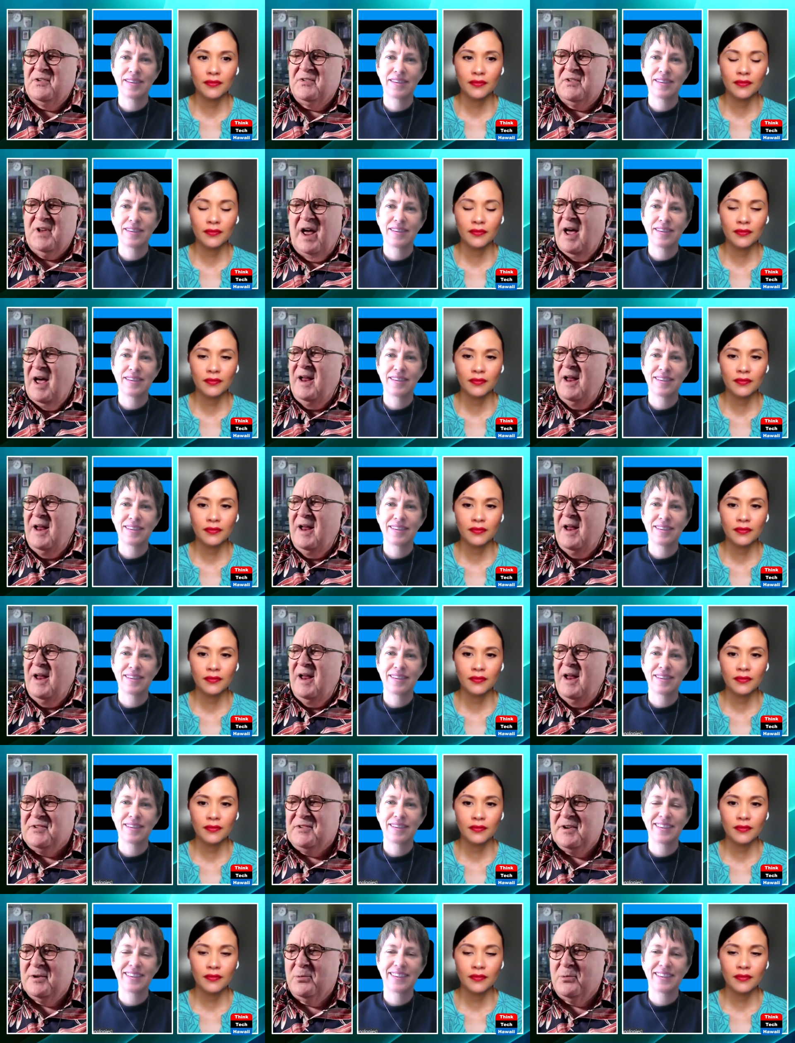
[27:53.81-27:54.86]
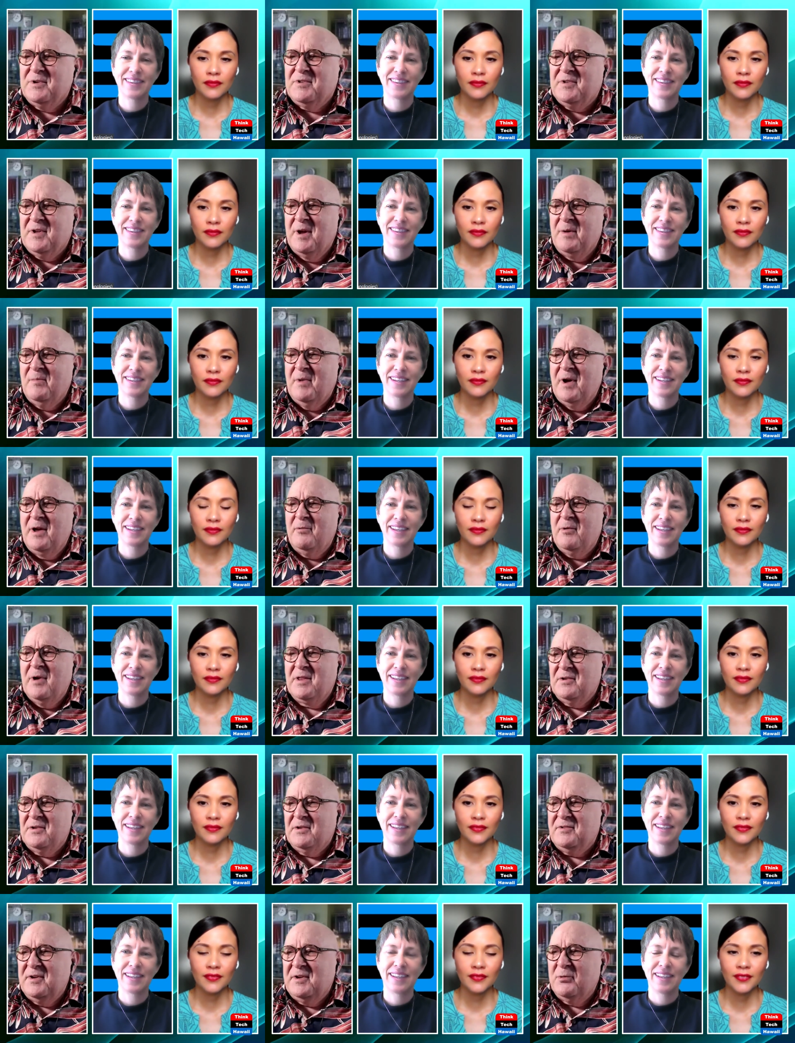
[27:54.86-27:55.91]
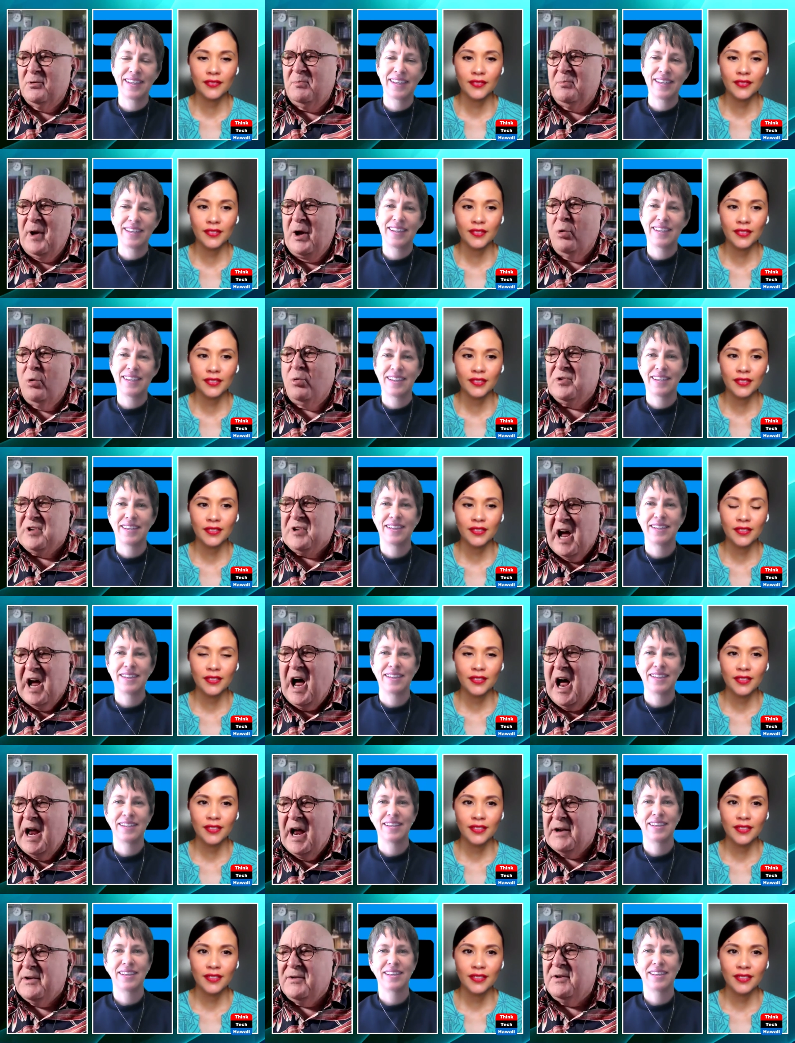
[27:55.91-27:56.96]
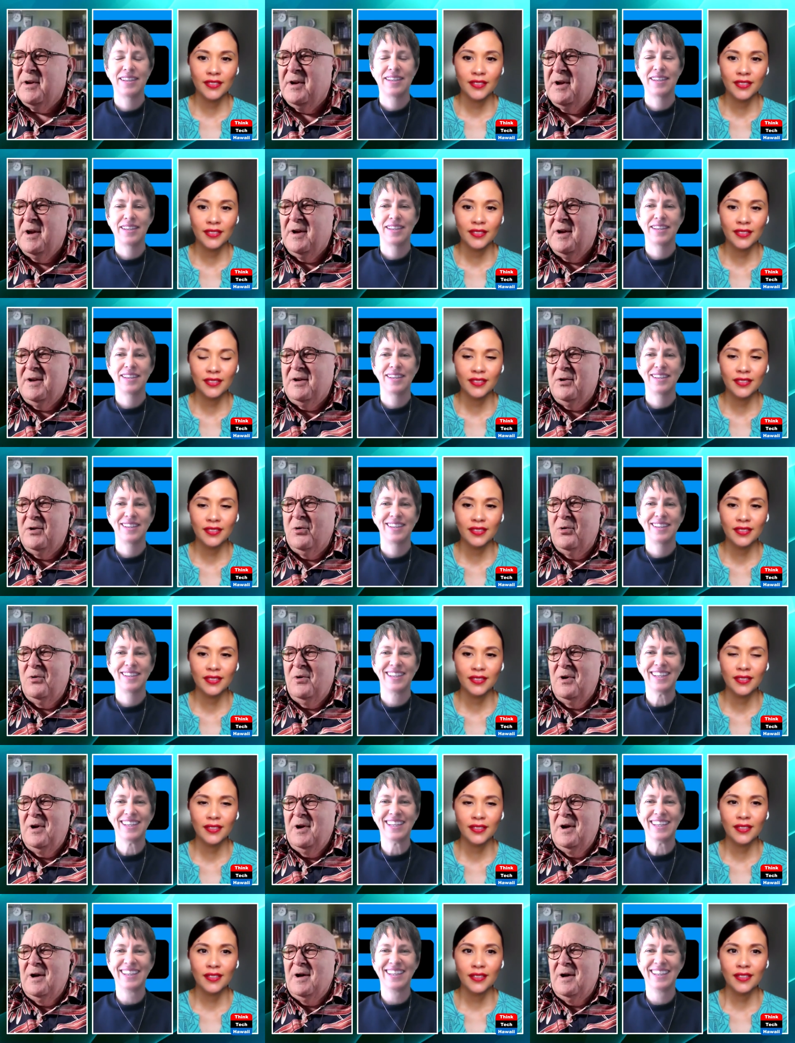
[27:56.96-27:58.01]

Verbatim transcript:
Speaker 1: says, I don't want to deal with them. I'd rather deal with my own kind. Don't